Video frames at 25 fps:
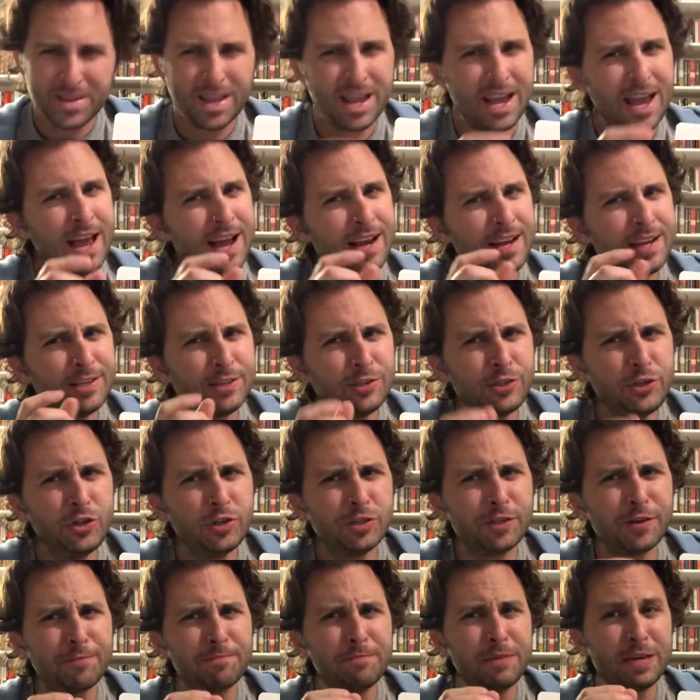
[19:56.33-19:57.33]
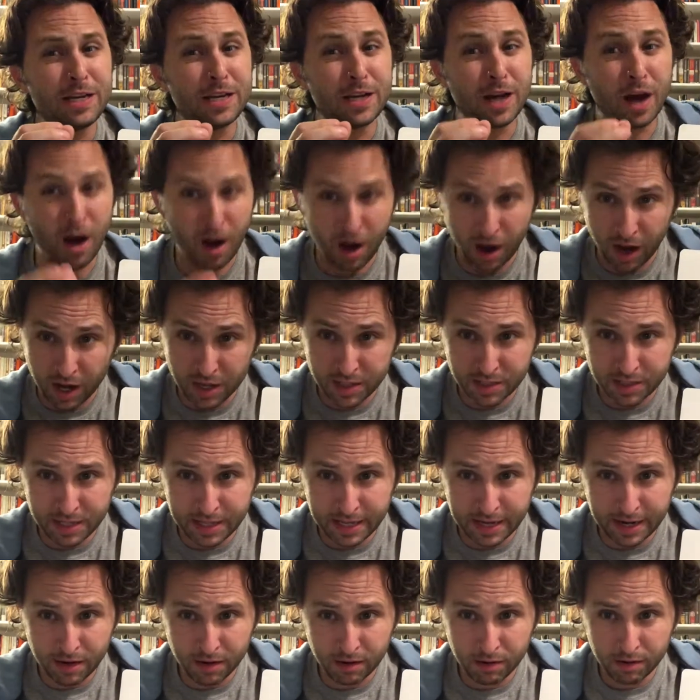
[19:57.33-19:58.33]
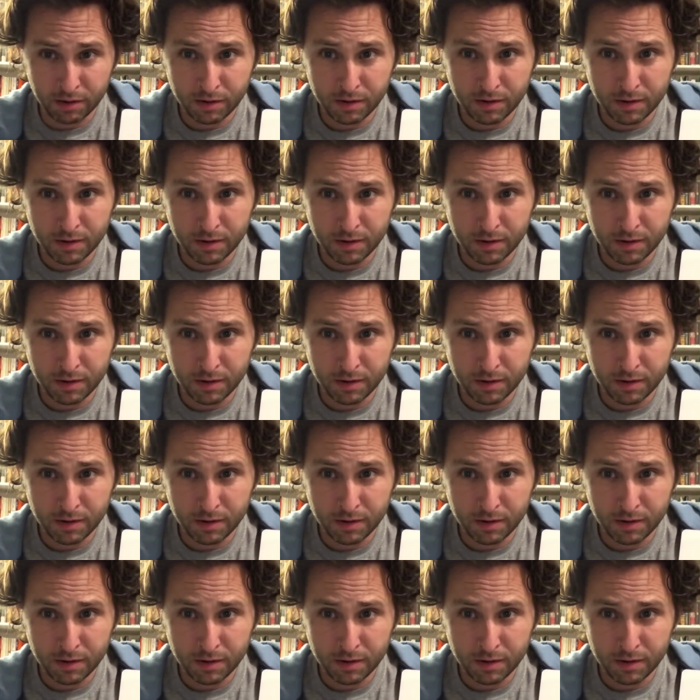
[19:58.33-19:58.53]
And his use of because there,